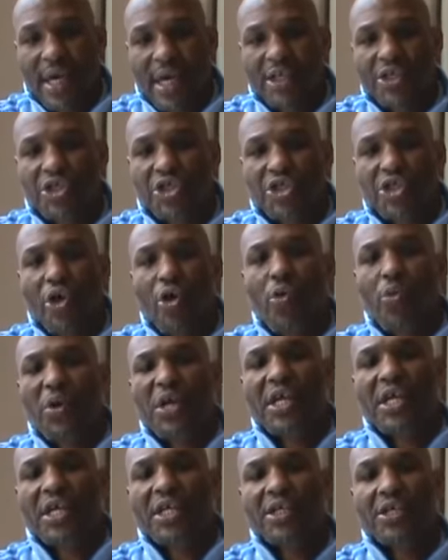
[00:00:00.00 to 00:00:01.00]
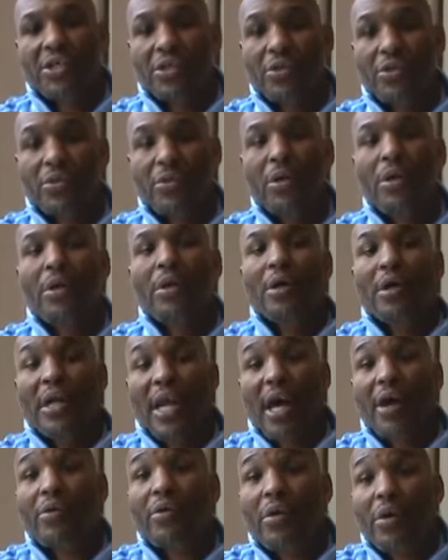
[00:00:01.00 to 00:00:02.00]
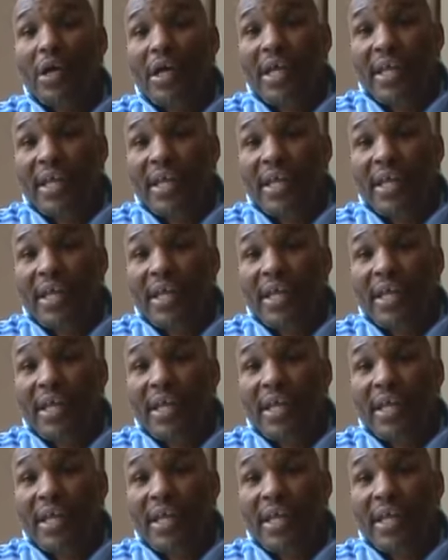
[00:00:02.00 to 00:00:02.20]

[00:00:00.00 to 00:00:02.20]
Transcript: and show what he can do. Now,